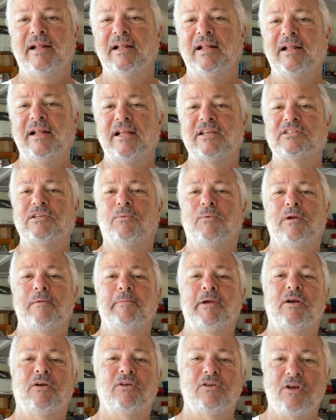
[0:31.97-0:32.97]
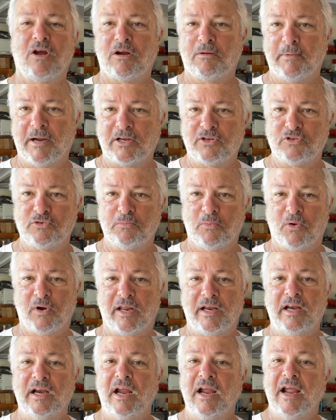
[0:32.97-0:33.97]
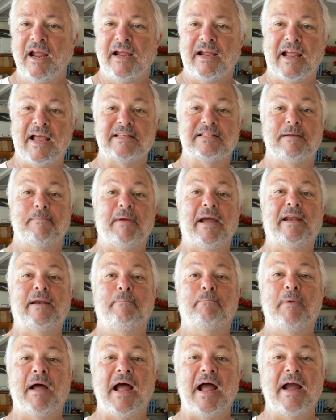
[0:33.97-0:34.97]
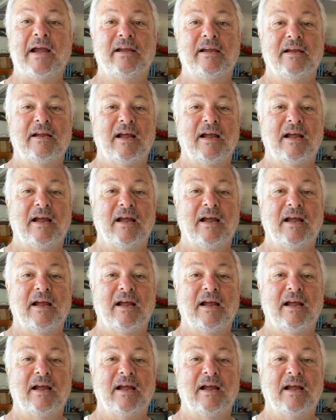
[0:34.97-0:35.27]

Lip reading: that's not what I'm here to talk about this morning. Guys, I made it back.